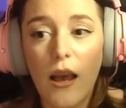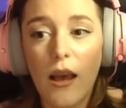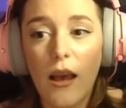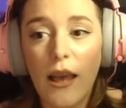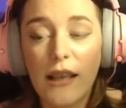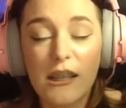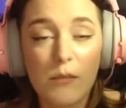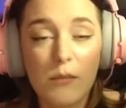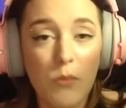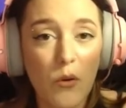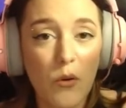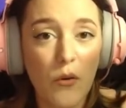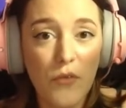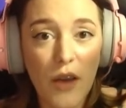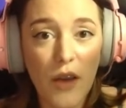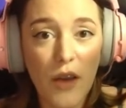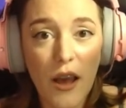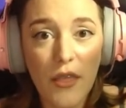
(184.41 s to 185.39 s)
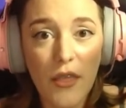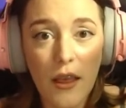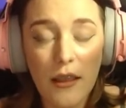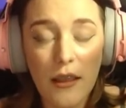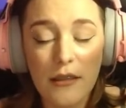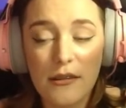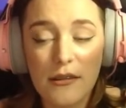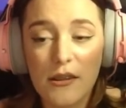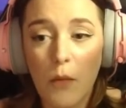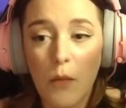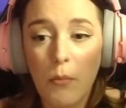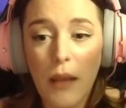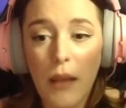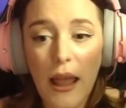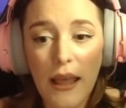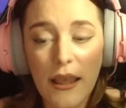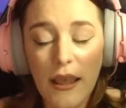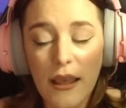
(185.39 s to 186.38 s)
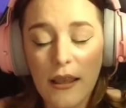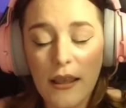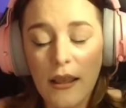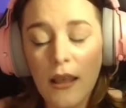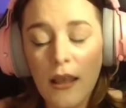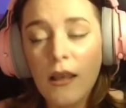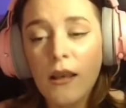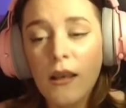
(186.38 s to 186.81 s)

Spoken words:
explore further and start playing.